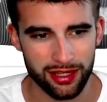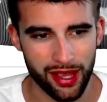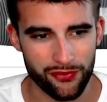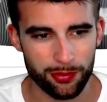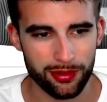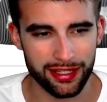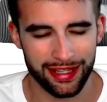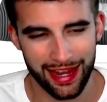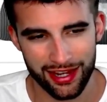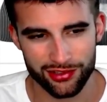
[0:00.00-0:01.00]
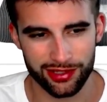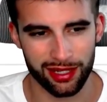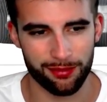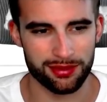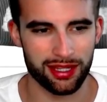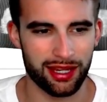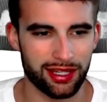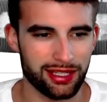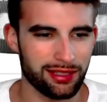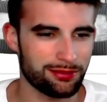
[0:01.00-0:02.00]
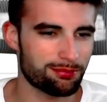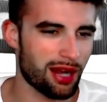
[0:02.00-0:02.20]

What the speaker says: if you're playing cash games, you